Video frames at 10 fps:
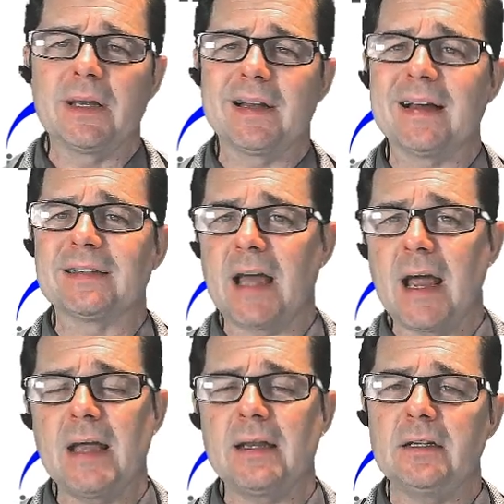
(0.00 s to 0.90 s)
It has an
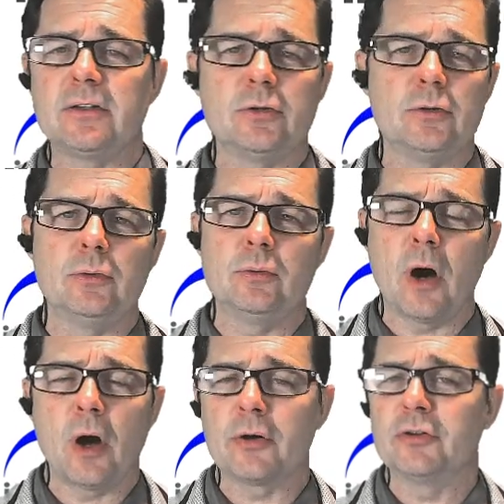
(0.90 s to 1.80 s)
80 to
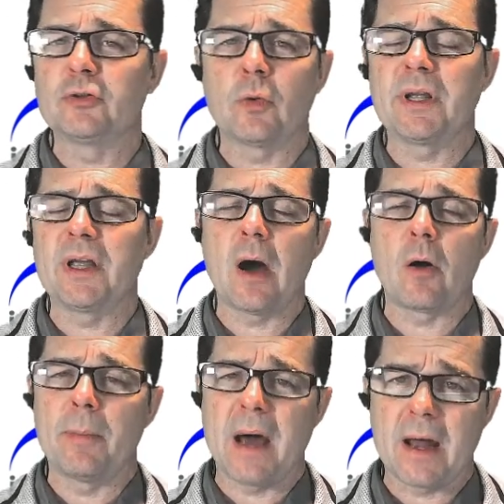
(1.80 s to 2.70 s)
120 hour
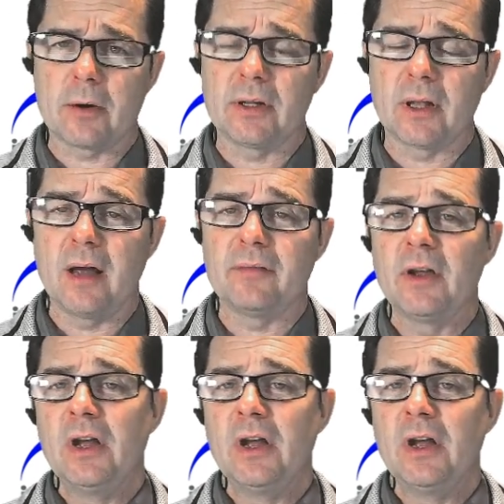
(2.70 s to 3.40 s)
battery life,